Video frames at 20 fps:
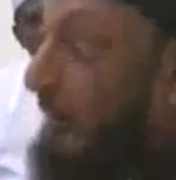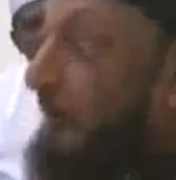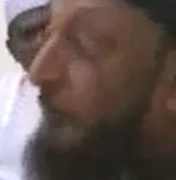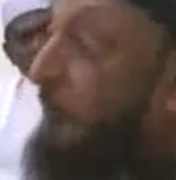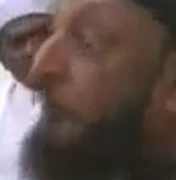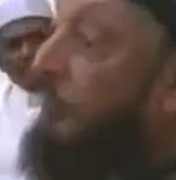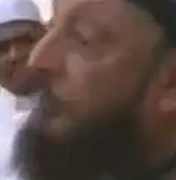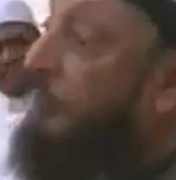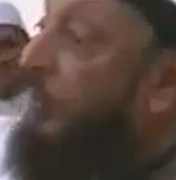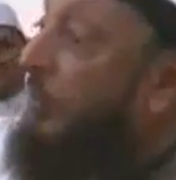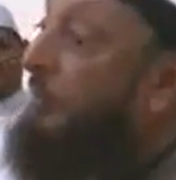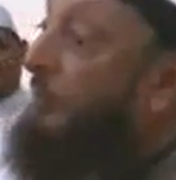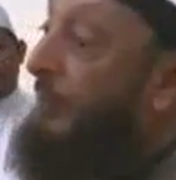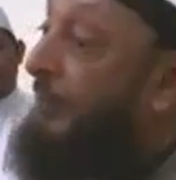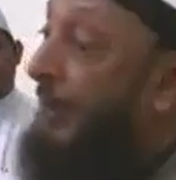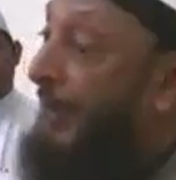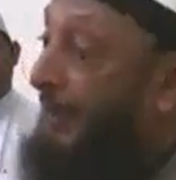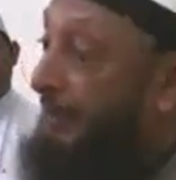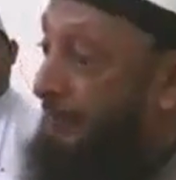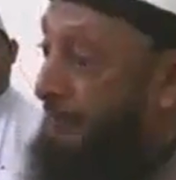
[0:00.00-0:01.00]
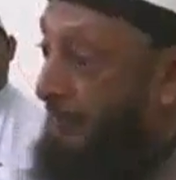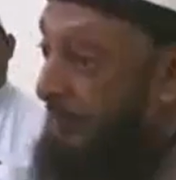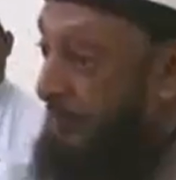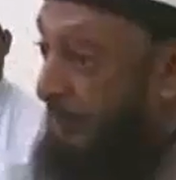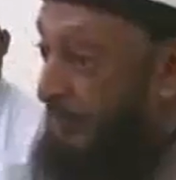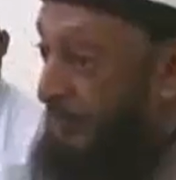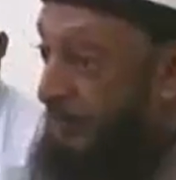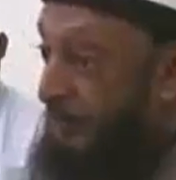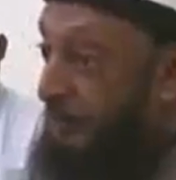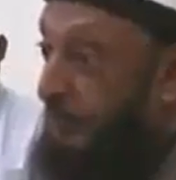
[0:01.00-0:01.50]
and would not have the
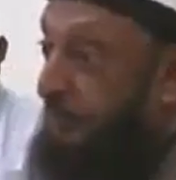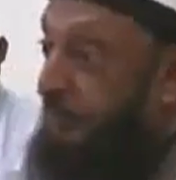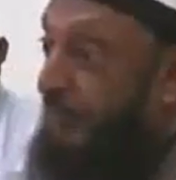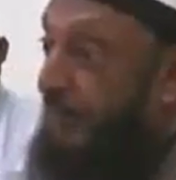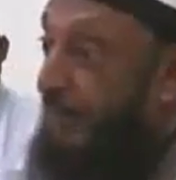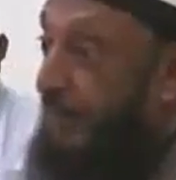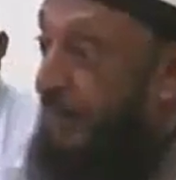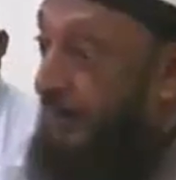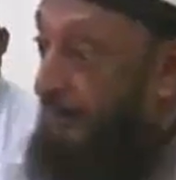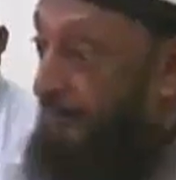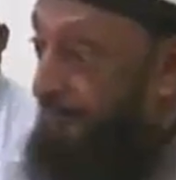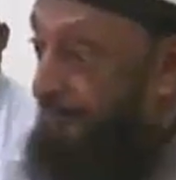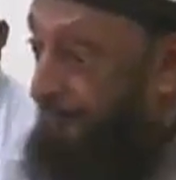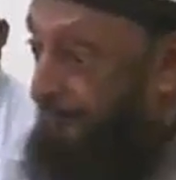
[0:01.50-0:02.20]
money to pay.